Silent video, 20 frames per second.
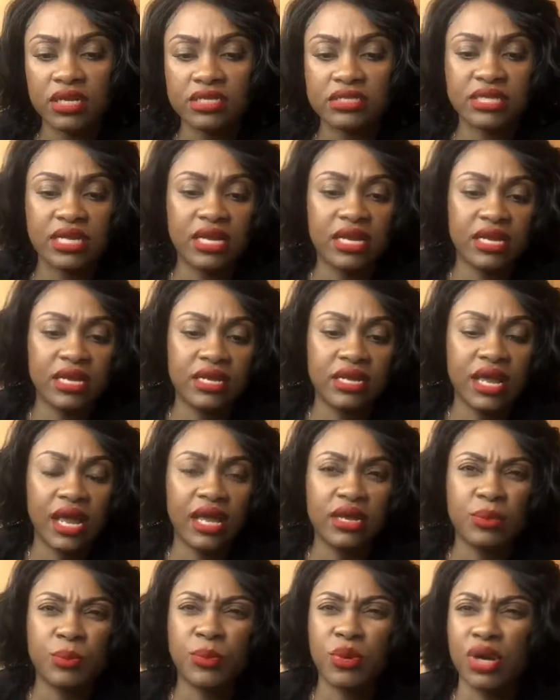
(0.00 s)
because I
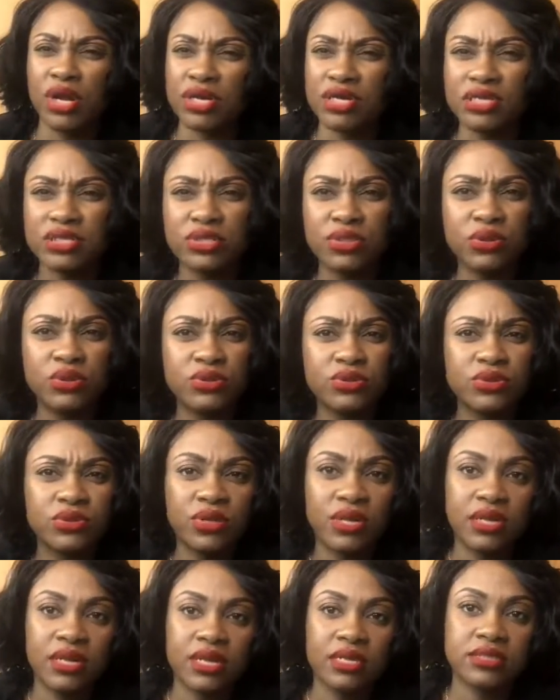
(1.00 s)
had a party to go to
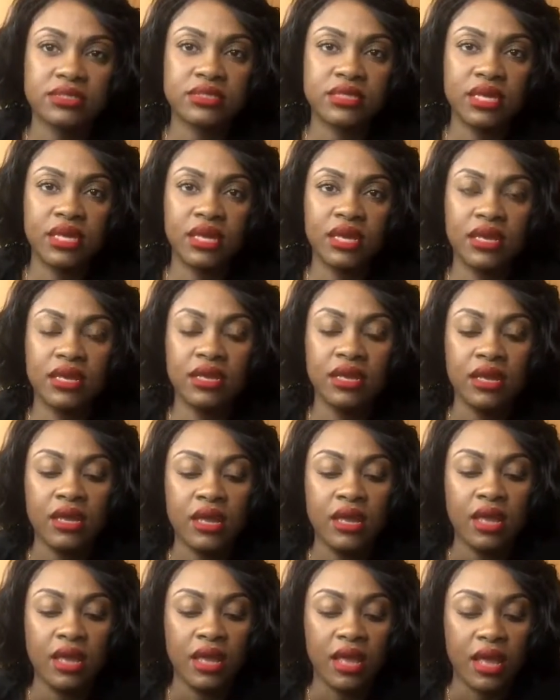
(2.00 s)
the next day.
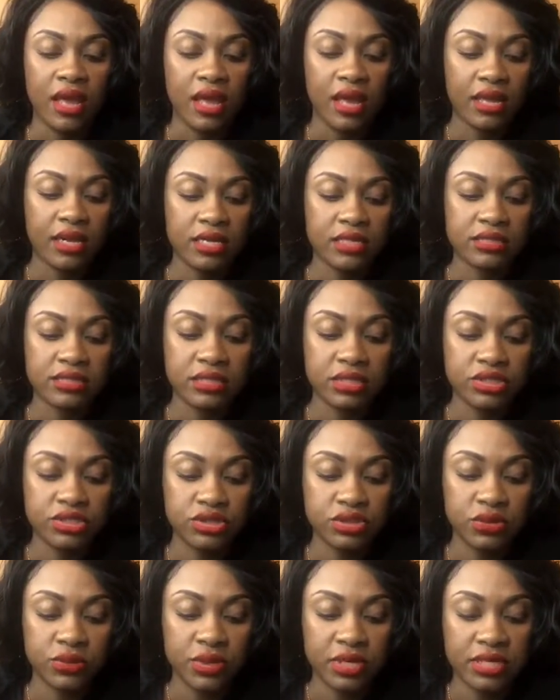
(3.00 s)
And I said,
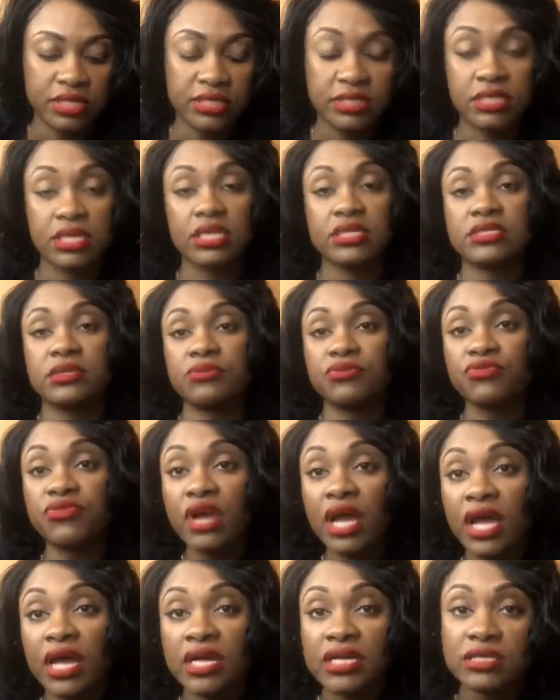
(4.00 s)
I need to get some
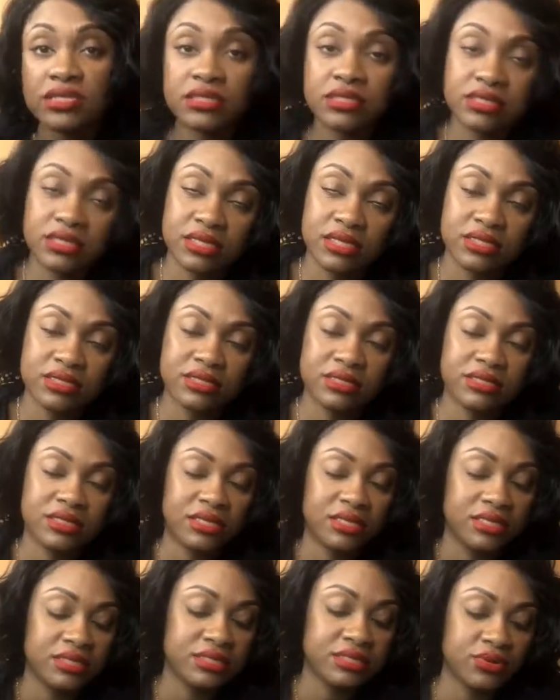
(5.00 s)
rest because
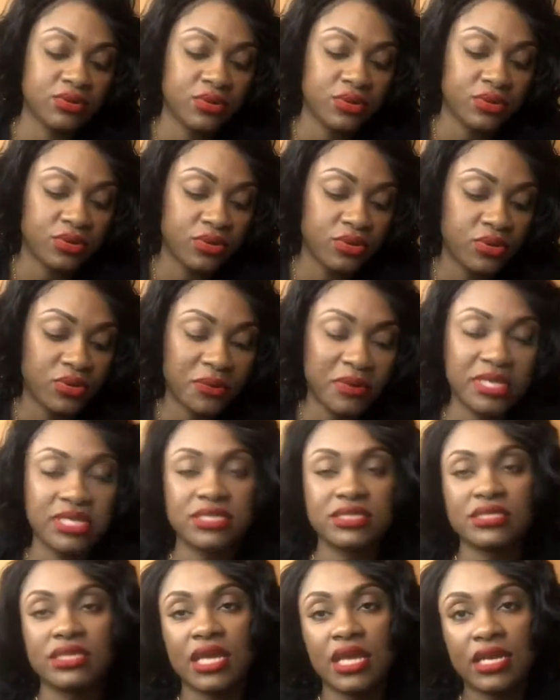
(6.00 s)
I need to go home and
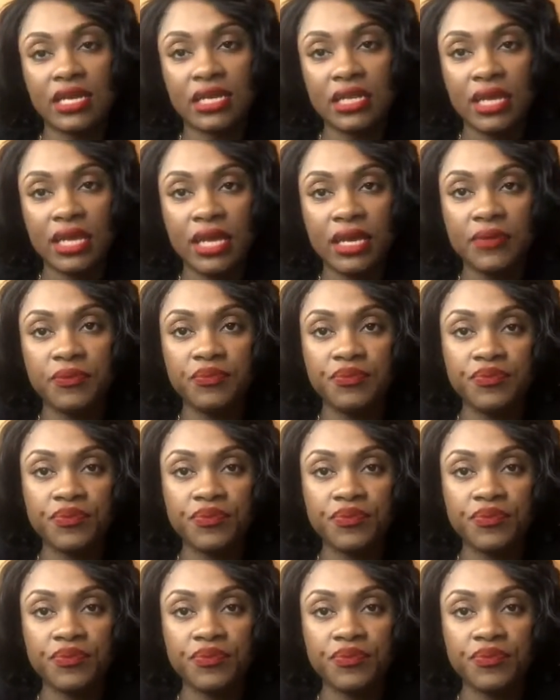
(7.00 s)
it's getting late.